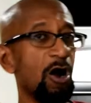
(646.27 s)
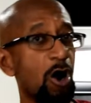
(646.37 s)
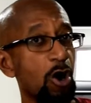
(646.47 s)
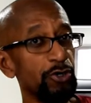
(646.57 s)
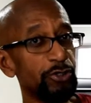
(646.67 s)

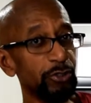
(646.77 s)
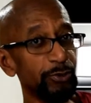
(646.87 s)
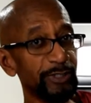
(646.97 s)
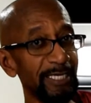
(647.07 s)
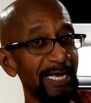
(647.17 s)
Orange
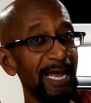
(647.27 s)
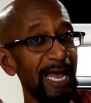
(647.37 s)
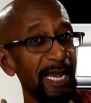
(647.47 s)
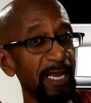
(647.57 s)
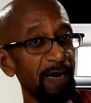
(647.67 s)
juice,
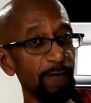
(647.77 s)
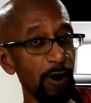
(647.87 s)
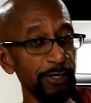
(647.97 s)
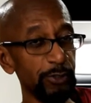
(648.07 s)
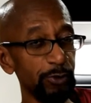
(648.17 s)
I love
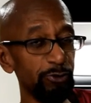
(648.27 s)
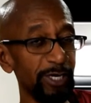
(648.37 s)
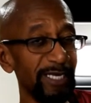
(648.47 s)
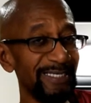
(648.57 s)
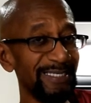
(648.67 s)
orange juice, drink
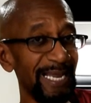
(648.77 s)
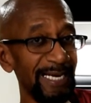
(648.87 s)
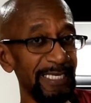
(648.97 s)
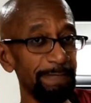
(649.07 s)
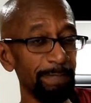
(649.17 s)
it
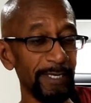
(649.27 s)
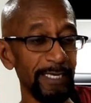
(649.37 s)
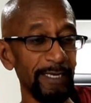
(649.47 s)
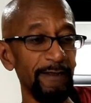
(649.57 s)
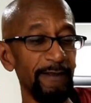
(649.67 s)
daily.
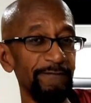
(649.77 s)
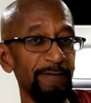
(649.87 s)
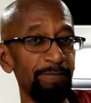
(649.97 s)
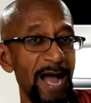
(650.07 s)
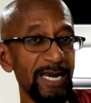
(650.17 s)
If you
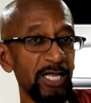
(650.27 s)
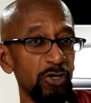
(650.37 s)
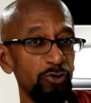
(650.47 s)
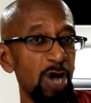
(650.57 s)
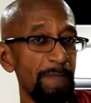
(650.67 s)
buy a
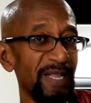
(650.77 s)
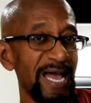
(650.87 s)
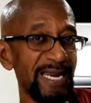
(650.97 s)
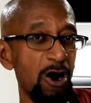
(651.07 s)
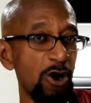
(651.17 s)
good
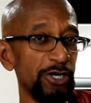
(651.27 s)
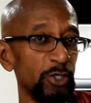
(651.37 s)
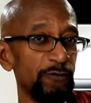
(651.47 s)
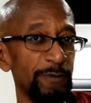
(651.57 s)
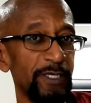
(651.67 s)
Tropicana orange
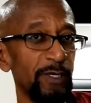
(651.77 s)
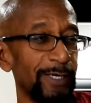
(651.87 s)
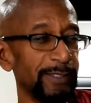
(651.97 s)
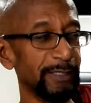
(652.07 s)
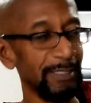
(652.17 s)
juice from the
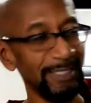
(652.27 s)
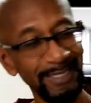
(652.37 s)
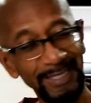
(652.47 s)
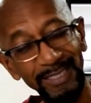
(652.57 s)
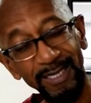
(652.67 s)
US,
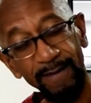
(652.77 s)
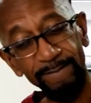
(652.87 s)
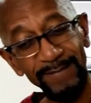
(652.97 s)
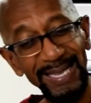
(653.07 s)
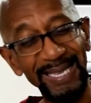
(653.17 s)

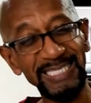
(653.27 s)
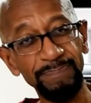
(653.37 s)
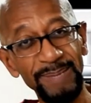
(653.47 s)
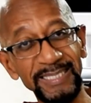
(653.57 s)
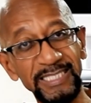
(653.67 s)

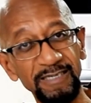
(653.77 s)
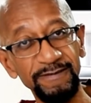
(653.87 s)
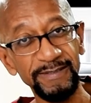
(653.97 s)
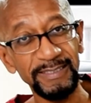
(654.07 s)
expensive.